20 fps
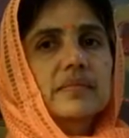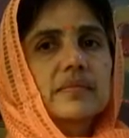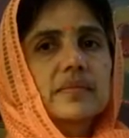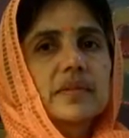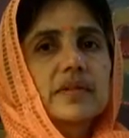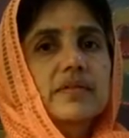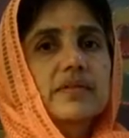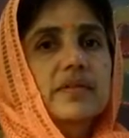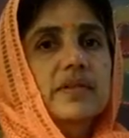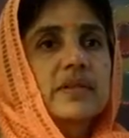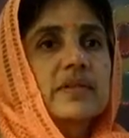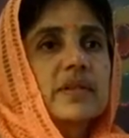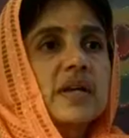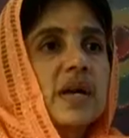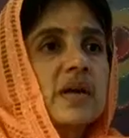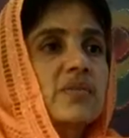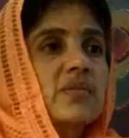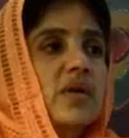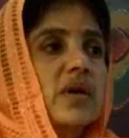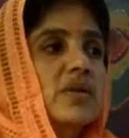If they say,
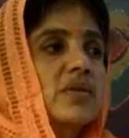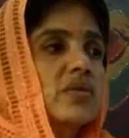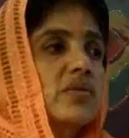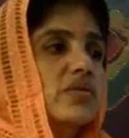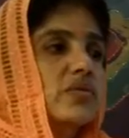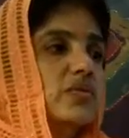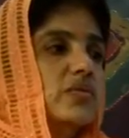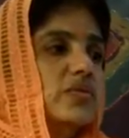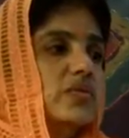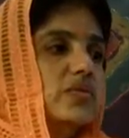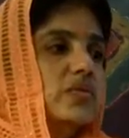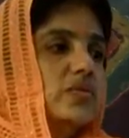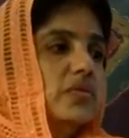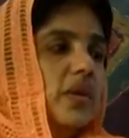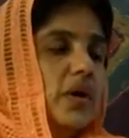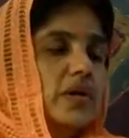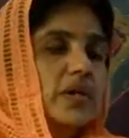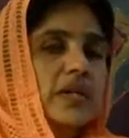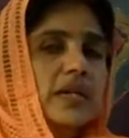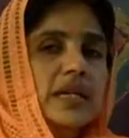I want to do
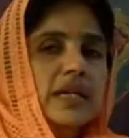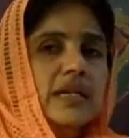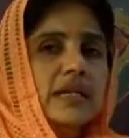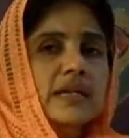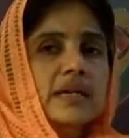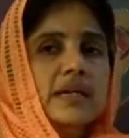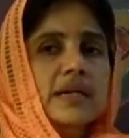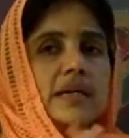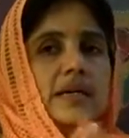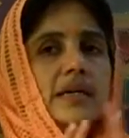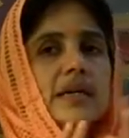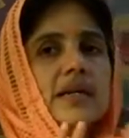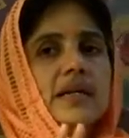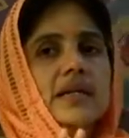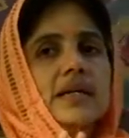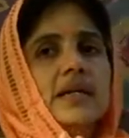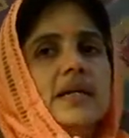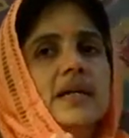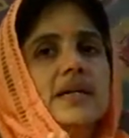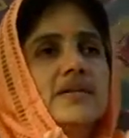modeling,
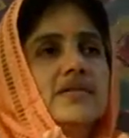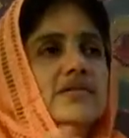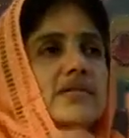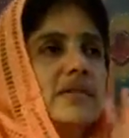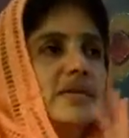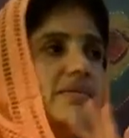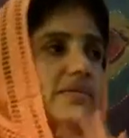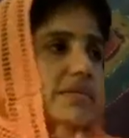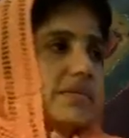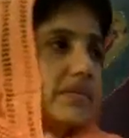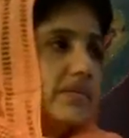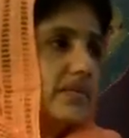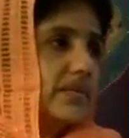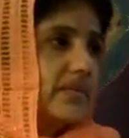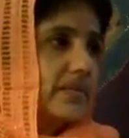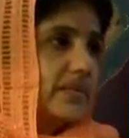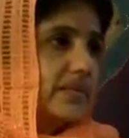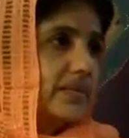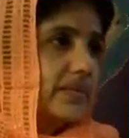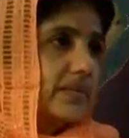encourage them.
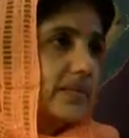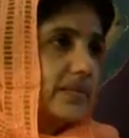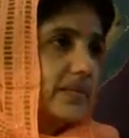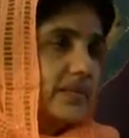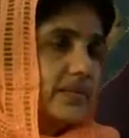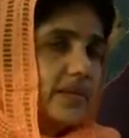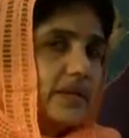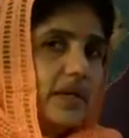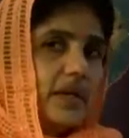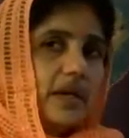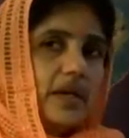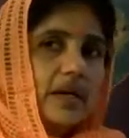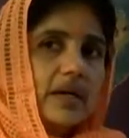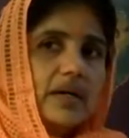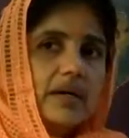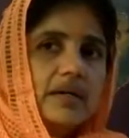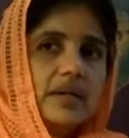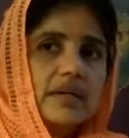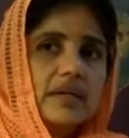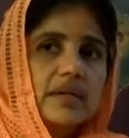Yeah.
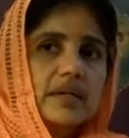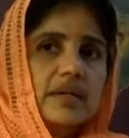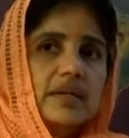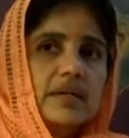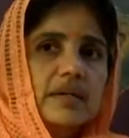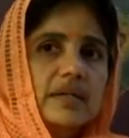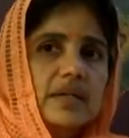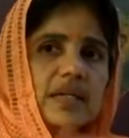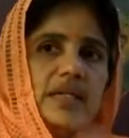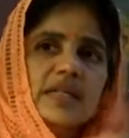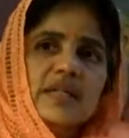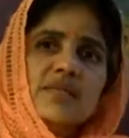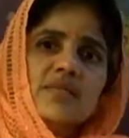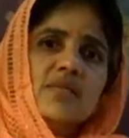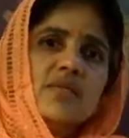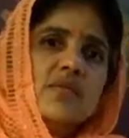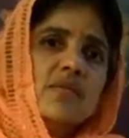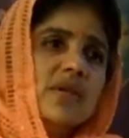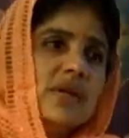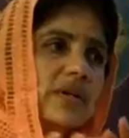Let them
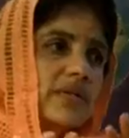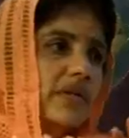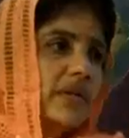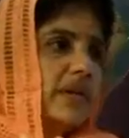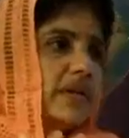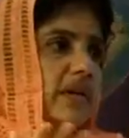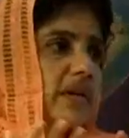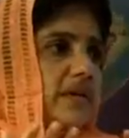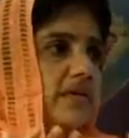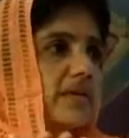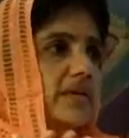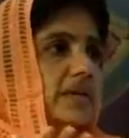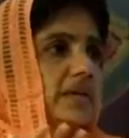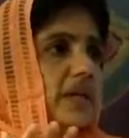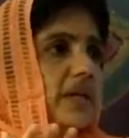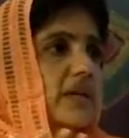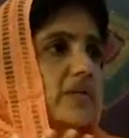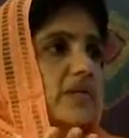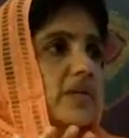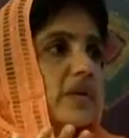do whatever they are, they
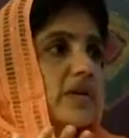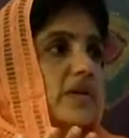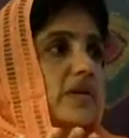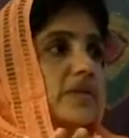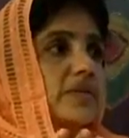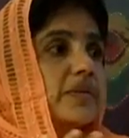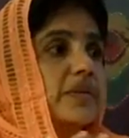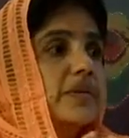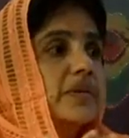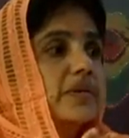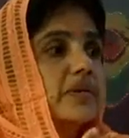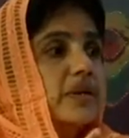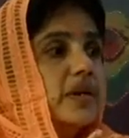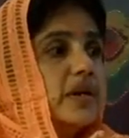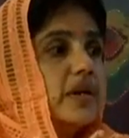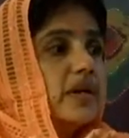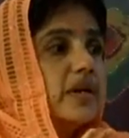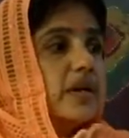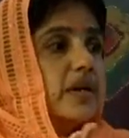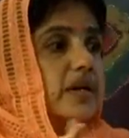are wanting because
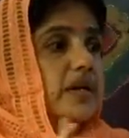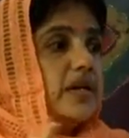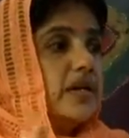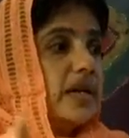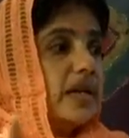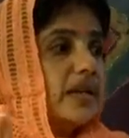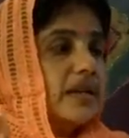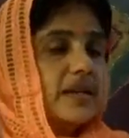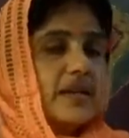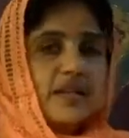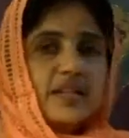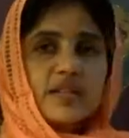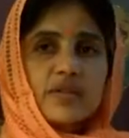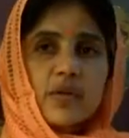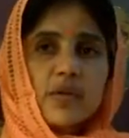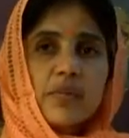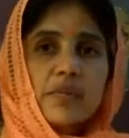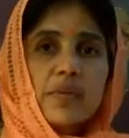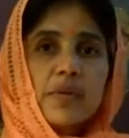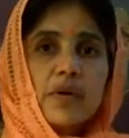nothing is
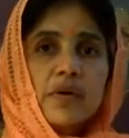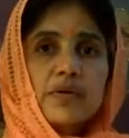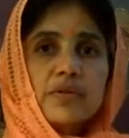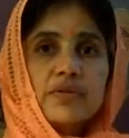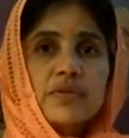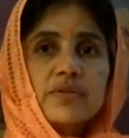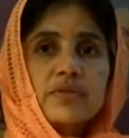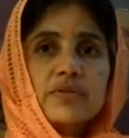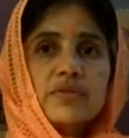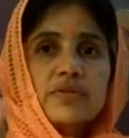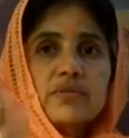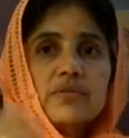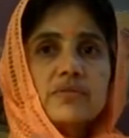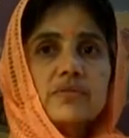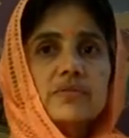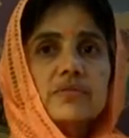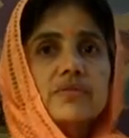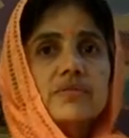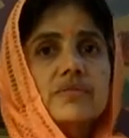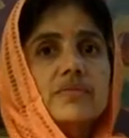opposed to
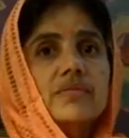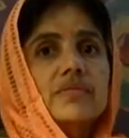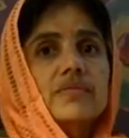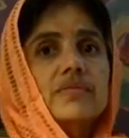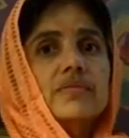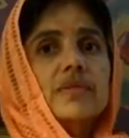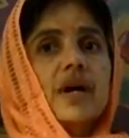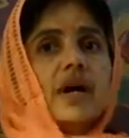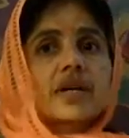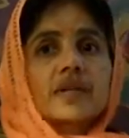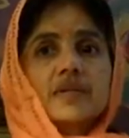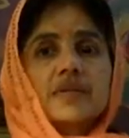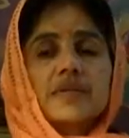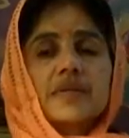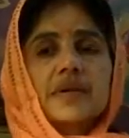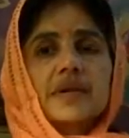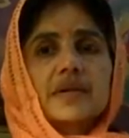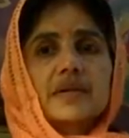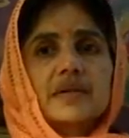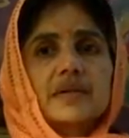
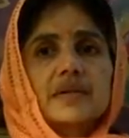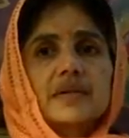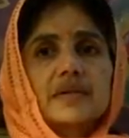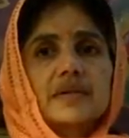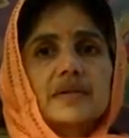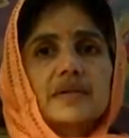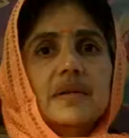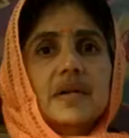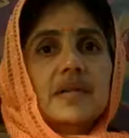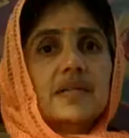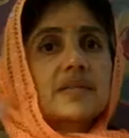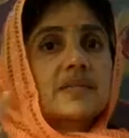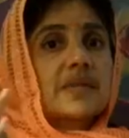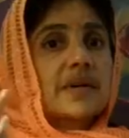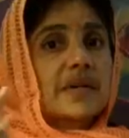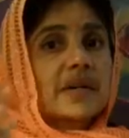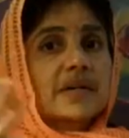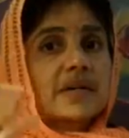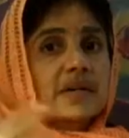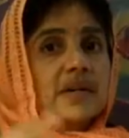Atma. Atma
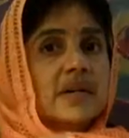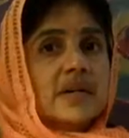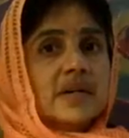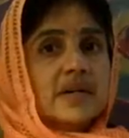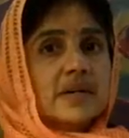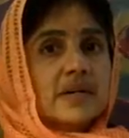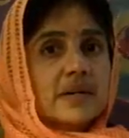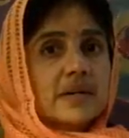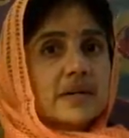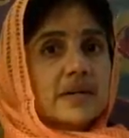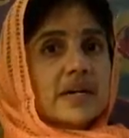is her,